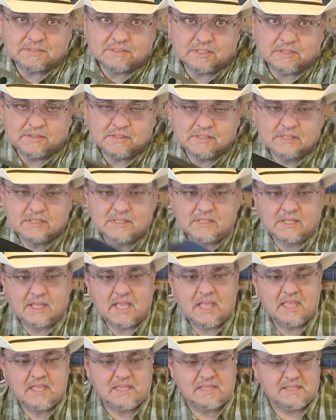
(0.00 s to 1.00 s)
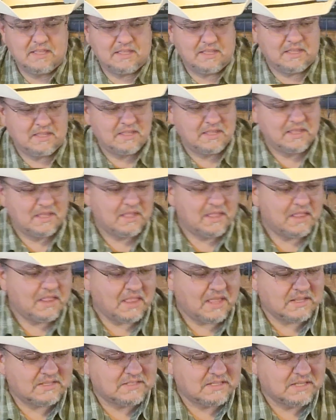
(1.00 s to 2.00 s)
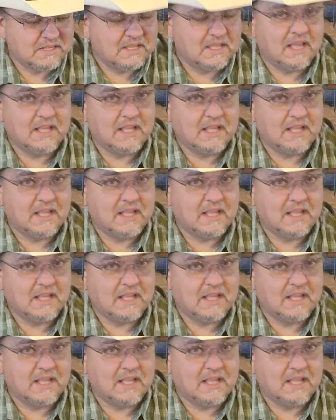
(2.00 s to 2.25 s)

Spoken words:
So that's